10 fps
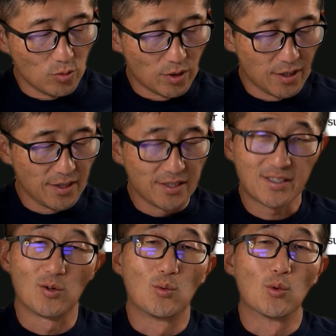one is
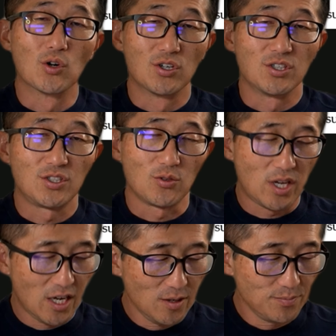the worst,
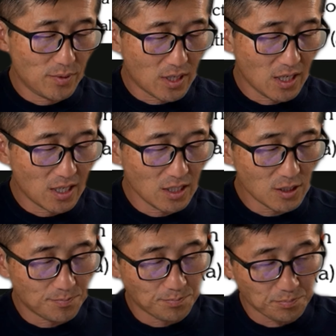okay?
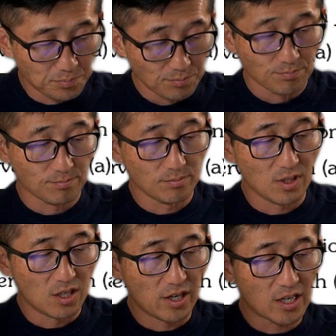Because
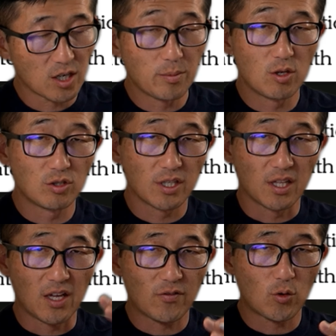you're not going to be using the
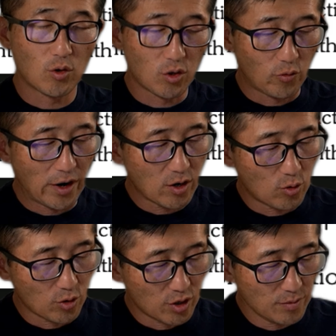left corner or the right
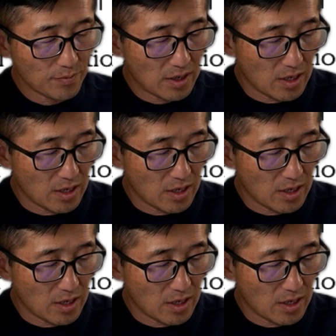corner.